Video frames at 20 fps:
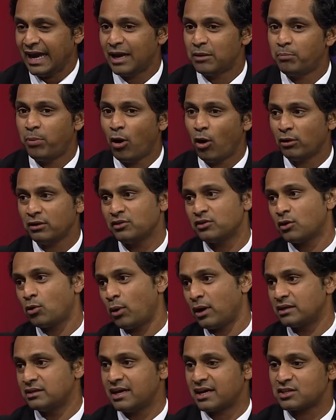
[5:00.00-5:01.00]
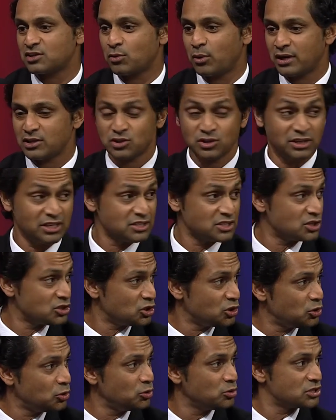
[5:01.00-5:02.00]
And part of the next question is, is
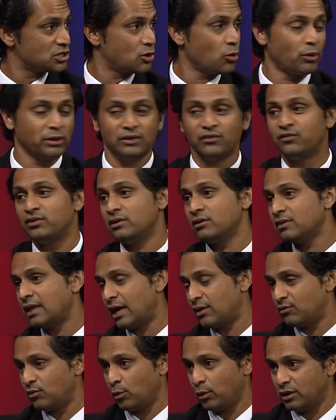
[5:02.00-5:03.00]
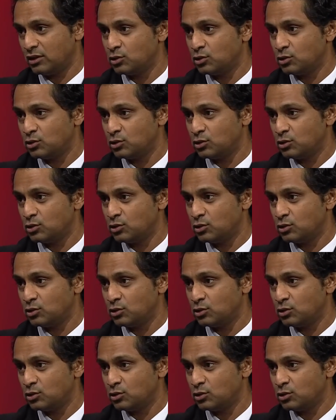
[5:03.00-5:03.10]
who's going to fill that void?